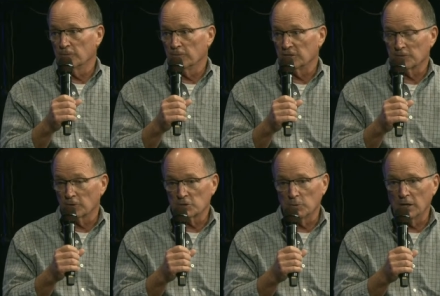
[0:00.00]
this
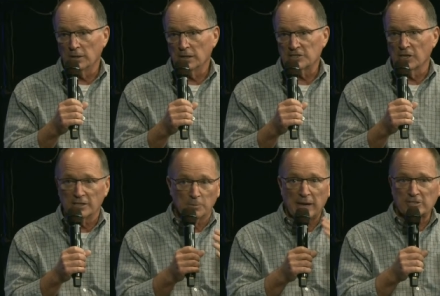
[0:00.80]
first one, it's not like
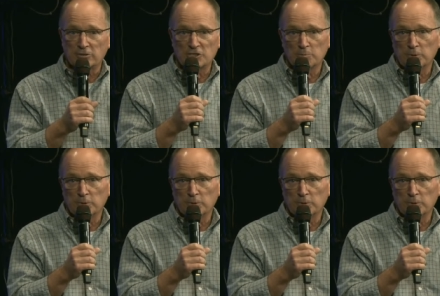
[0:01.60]
the pastor's